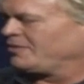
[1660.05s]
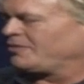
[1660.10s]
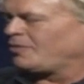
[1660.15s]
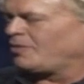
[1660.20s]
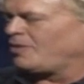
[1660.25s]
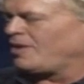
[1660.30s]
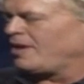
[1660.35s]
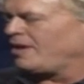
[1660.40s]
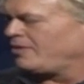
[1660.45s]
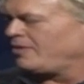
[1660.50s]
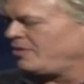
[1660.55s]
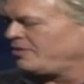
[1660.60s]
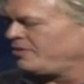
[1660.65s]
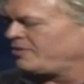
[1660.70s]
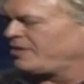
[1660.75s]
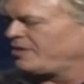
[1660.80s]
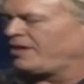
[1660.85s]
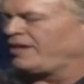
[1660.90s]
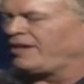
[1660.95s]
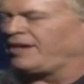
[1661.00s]
White, aren't you
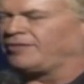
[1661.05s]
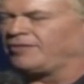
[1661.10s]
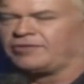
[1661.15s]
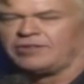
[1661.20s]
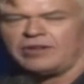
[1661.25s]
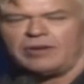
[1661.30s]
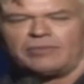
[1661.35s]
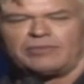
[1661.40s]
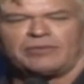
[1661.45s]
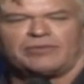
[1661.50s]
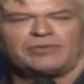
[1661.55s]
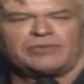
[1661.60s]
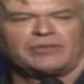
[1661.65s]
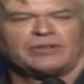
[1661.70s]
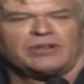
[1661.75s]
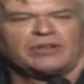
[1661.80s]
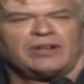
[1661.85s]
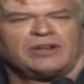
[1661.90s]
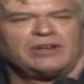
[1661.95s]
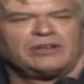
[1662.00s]
going to have something
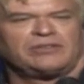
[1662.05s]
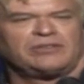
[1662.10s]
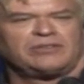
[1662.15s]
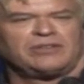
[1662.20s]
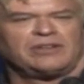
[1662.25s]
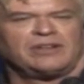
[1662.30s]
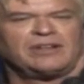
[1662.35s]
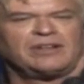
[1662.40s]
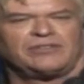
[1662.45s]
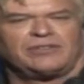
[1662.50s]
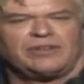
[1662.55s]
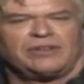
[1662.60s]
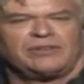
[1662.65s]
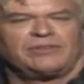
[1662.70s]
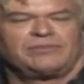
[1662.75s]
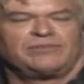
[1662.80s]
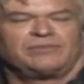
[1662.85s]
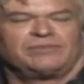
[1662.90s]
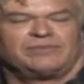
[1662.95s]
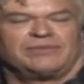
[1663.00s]
for lunch? And I said,
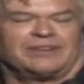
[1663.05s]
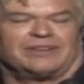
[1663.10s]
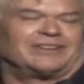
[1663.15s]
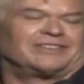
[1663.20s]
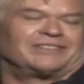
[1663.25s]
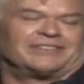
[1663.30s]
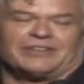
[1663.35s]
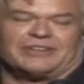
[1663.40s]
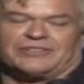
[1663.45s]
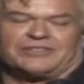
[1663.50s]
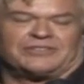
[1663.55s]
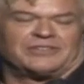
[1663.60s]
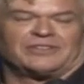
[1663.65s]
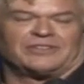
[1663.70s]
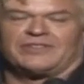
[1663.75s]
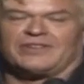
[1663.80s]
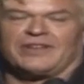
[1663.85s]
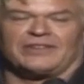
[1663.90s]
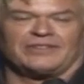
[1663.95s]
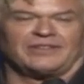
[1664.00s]
there's
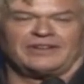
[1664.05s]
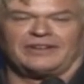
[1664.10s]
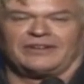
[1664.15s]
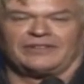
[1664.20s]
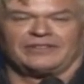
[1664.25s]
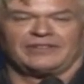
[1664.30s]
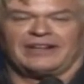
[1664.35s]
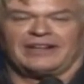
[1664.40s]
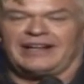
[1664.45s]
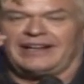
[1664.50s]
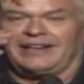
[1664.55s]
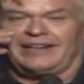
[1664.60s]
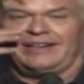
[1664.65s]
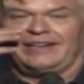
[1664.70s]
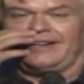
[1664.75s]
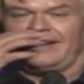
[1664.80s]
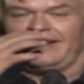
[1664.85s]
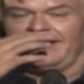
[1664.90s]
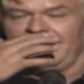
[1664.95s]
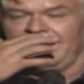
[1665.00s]
just nothing here that I
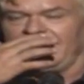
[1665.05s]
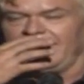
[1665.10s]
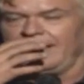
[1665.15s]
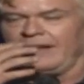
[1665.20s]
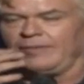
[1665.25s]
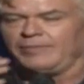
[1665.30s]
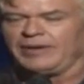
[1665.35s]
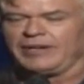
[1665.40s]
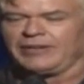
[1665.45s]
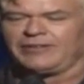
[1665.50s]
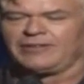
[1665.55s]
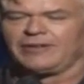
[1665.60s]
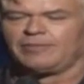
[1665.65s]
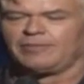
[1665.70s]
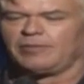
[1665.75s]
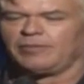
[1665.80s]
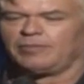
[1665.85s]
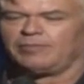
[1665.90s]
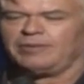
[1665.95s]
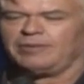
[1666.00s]
eat. And he picks up
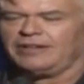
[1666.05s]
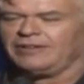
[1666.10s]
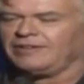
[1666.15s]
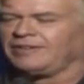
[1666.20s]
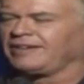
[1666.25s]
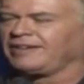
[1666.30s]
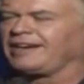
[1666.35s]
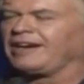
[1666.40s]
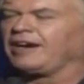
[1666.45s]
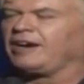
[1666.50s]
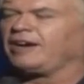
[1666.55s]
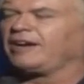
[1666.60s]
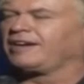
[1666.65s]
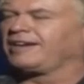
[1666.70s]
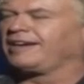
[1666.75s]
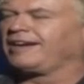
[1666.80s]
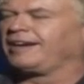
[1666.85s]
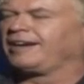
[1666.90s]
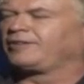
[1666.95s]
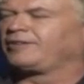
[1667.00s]
a piece of carrot
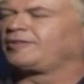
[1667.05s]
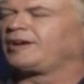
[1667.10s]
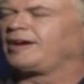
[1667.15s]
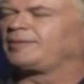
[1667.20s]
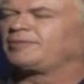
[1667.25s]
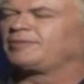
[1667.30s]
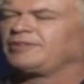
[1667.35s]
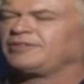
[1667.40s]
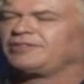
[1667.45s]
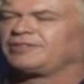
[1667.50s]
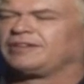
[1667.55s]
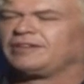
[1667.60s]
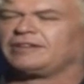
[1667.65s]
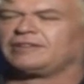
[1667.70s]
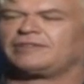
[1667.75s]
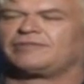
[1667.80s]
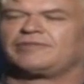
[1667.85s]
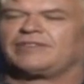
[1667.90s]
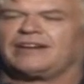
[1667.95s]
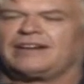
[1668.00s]
cake wrapped in
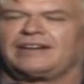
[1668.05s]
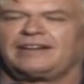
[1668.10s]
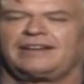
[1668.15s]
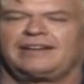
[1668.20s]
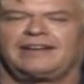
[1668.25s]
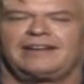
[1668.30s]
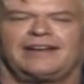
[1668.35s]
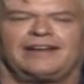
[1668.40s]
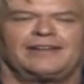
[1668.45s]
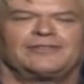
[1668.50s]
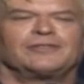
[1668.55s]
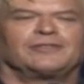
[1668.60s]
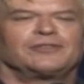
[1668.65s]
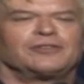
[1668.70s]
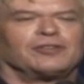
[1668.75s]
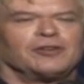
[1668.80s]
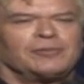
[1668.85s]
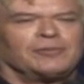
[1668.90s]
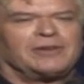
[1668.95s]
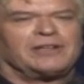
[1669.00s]
cellophane, and he hands it
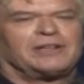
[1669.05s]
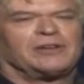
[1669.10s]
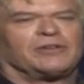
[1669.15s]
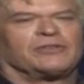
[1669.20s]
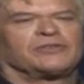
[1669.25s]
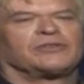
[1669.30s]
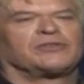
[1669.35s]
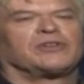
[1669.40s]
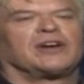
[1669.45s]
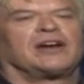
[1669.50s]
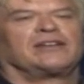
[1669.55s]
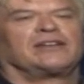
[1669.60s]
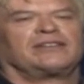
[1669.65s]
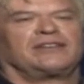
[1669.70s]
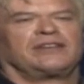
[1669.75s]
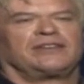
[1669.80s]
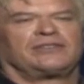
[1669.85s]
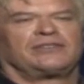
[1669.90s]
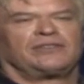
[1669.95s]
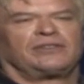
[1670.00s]
to me. He goes, try
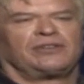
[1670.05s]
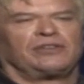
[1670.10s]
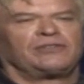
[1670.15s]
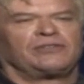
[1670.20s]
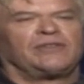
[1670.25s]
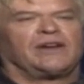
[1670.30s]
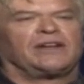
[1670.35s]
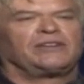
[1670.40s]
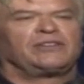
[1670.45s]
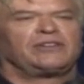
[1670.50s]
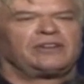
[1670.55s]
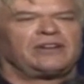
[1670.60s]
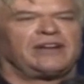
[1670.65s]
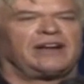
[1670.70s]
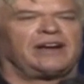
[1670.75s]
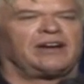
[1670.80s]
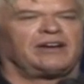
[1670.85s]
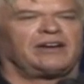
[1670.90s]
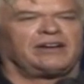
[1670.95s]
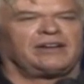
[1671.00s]
this. It's
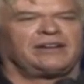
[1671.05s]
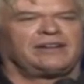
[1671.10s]
vegetarian.